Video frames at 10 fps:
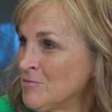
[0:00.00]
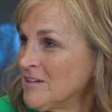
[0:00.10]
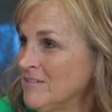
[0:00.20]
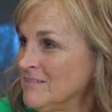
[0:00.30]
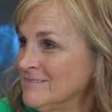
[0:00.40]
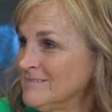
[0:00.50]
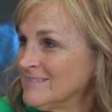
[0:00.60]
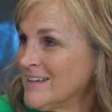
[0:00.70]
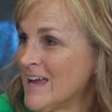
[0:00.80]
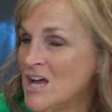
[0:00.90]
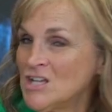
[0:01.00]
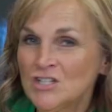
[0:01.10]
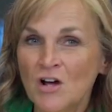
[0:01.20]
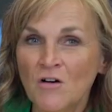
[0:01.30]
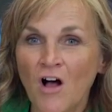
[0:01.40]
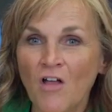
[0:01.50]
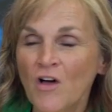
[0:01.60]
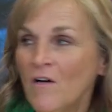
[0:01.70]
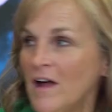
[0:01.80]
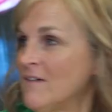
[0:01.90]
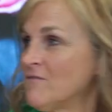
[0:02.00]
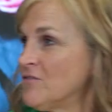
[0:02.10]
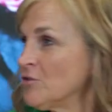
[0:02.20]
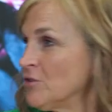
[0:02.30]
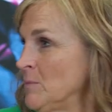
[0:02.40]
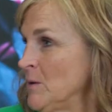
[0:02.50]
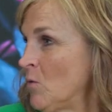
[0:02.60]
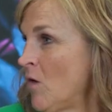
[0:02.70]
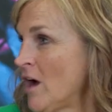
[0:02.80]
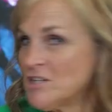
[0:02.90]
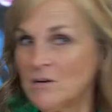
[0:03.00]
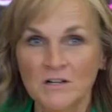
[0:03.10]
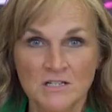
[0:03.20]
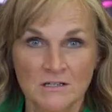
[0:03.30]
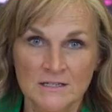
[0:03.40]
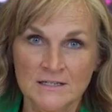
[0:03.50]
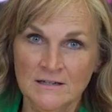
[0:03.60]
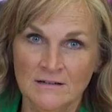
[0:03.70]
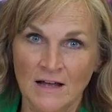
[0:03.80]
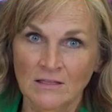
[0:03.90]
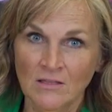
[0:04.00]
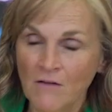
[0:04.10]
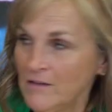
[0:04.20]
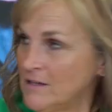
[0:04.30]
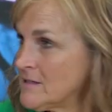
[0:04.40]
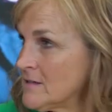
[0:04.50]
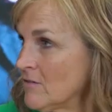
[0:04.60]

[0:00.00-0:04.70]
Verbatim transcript: pretty cool. Yeah. So although I have 30 people watching, which, listen, I love it.